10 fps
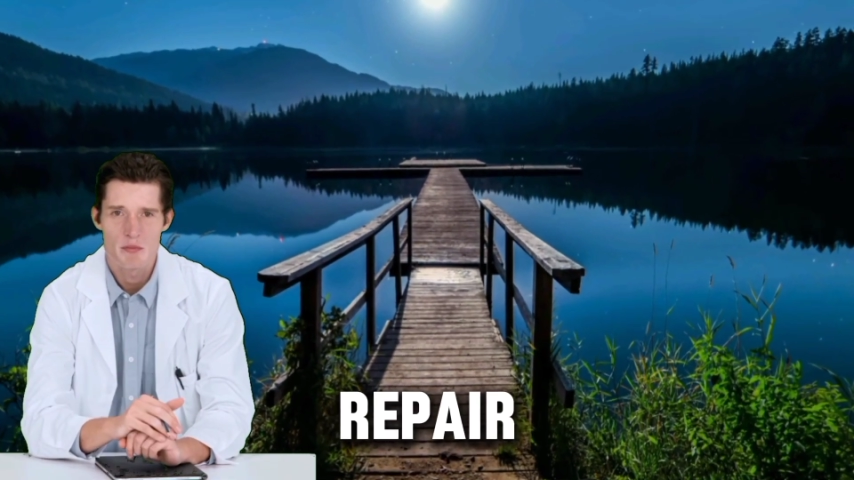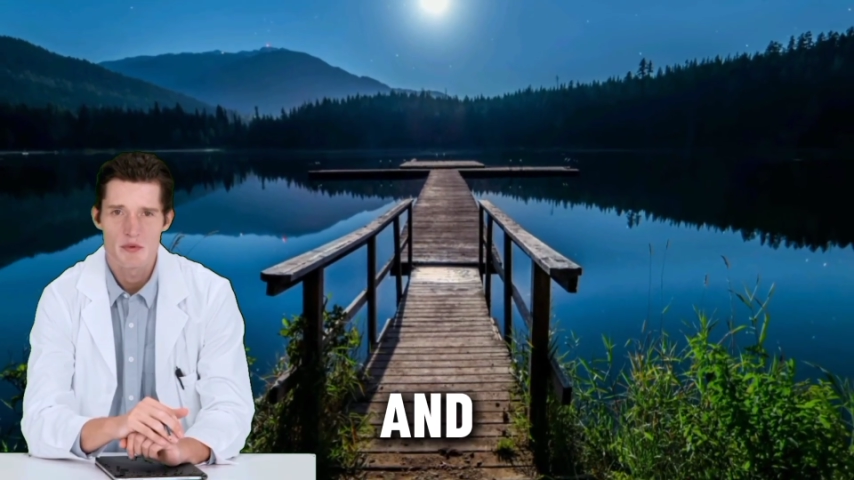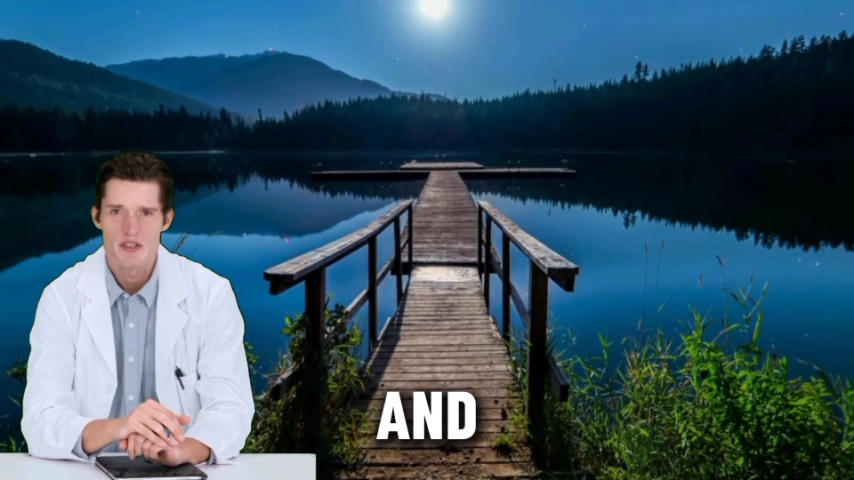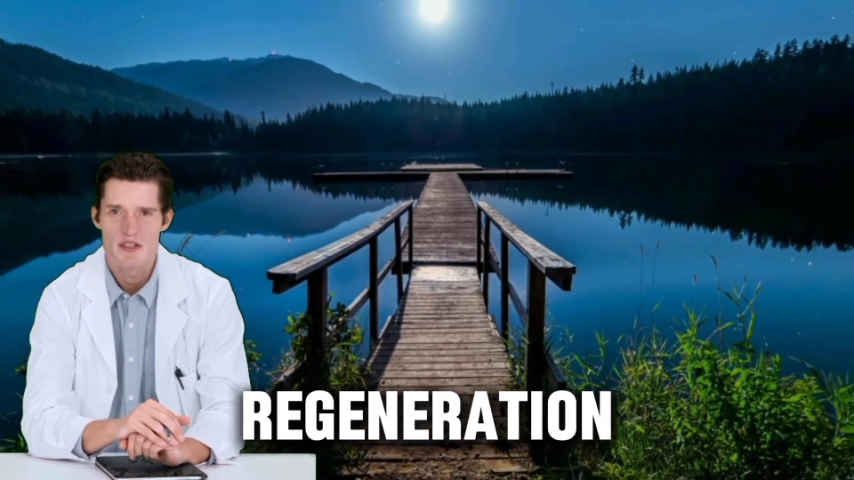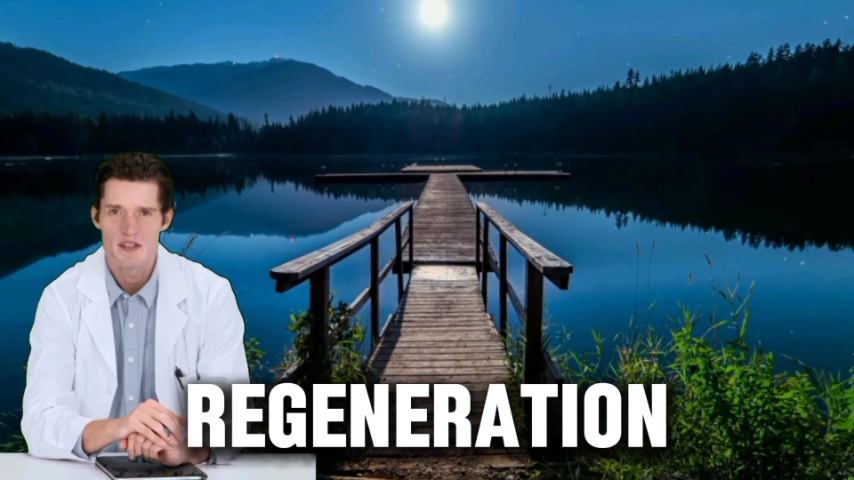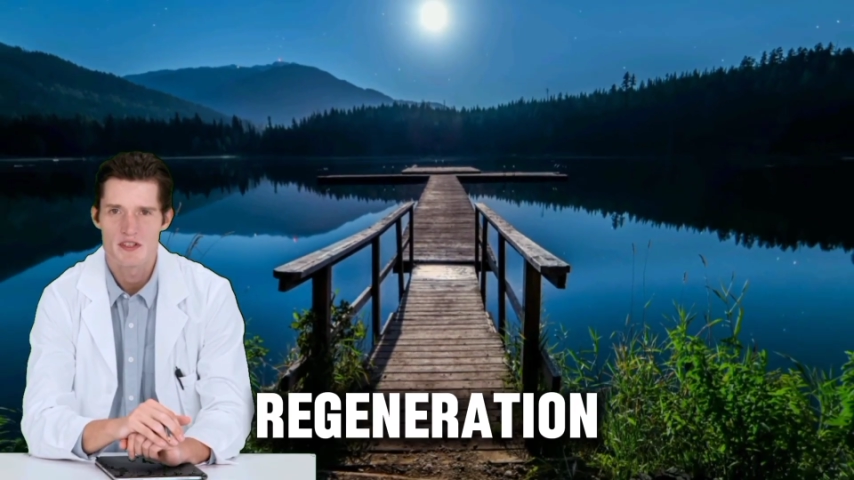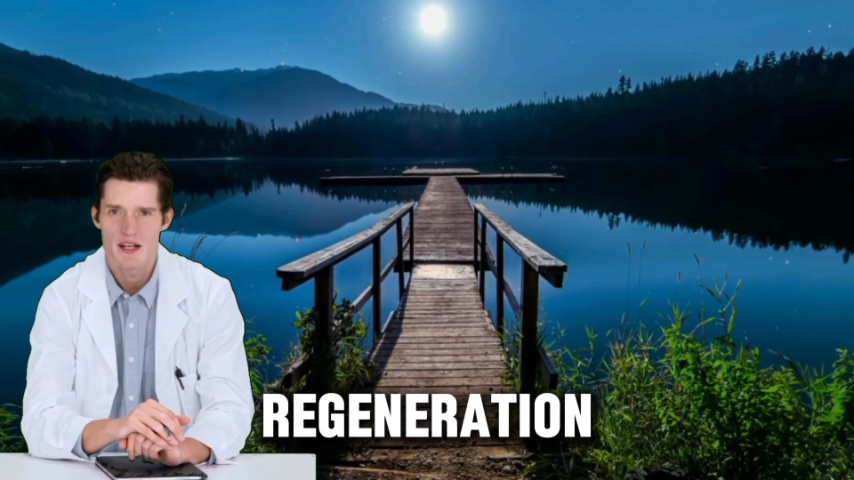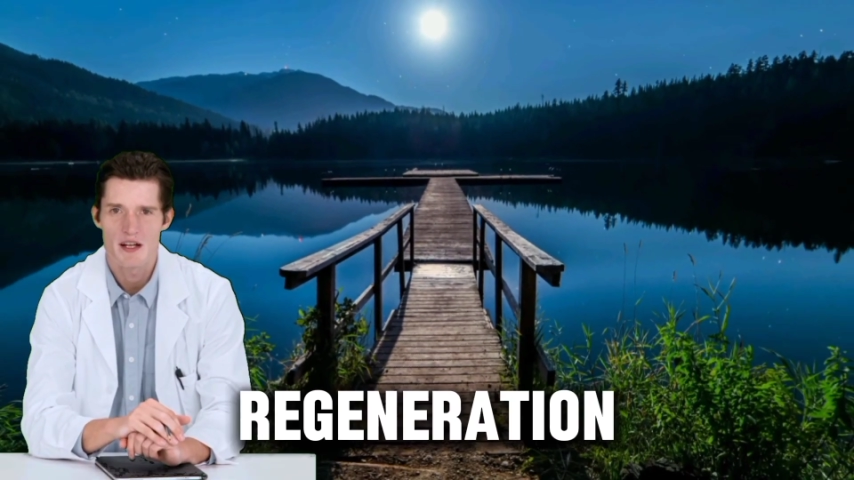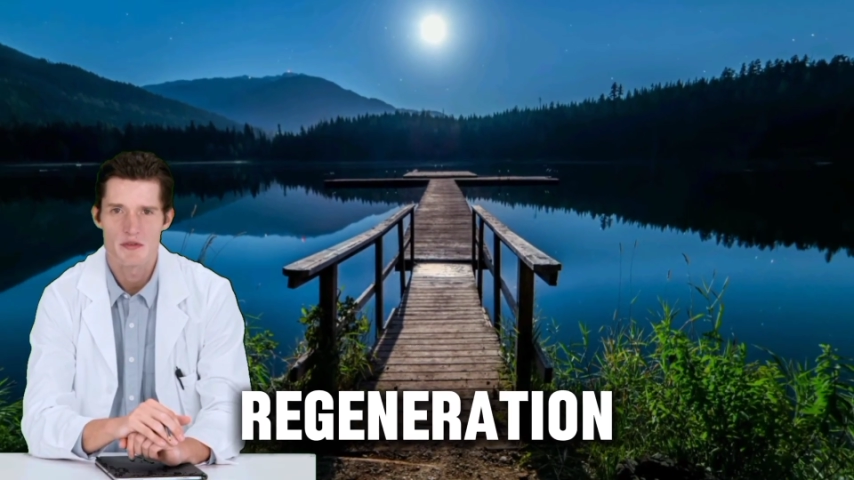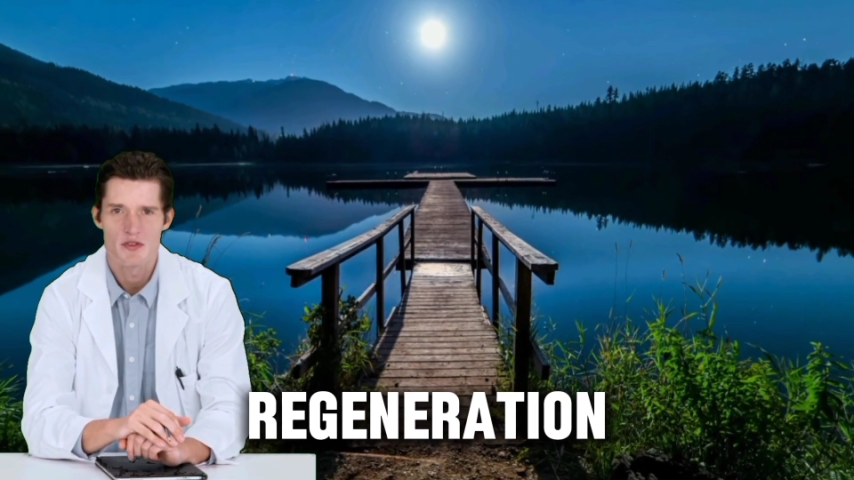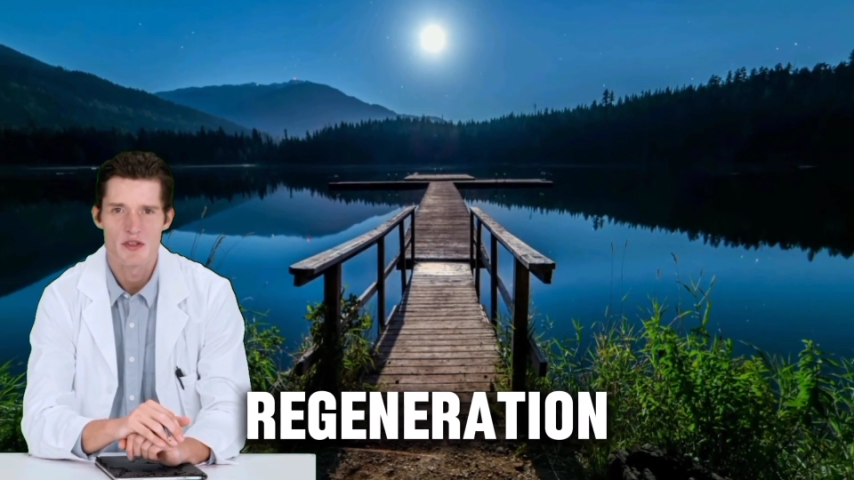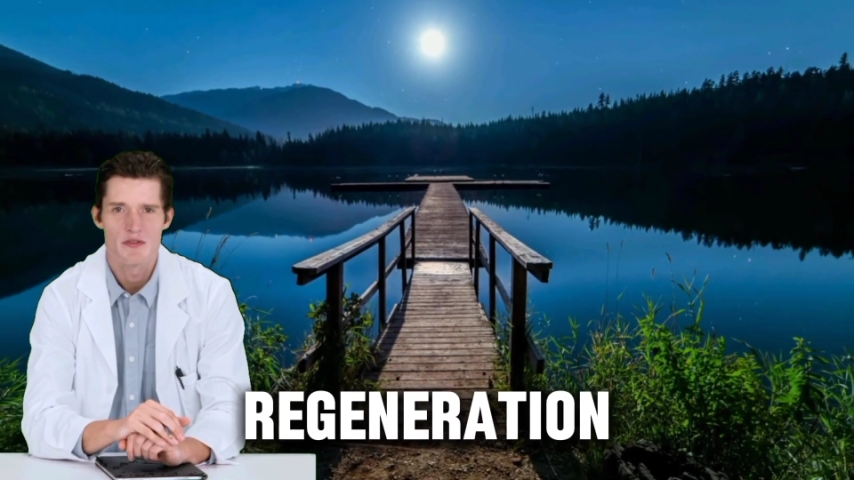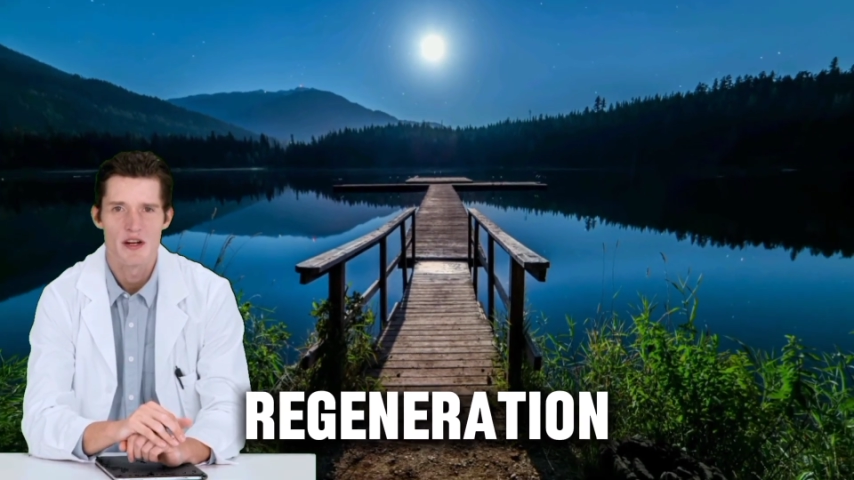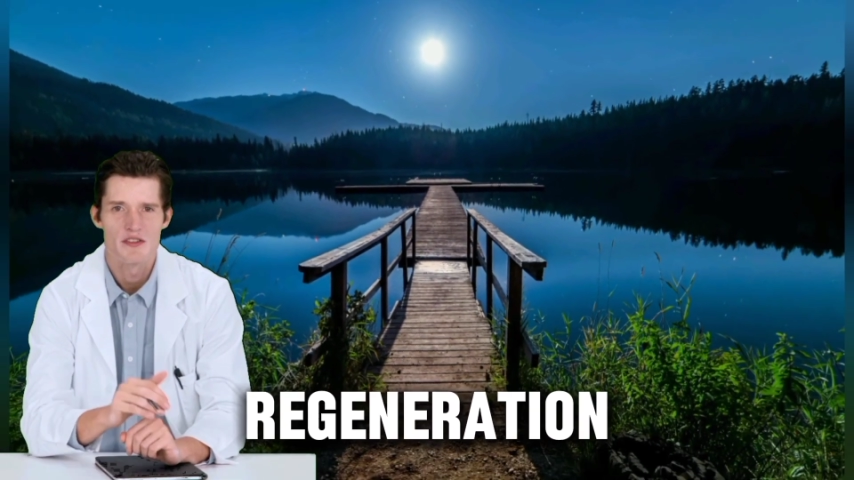and regeneration,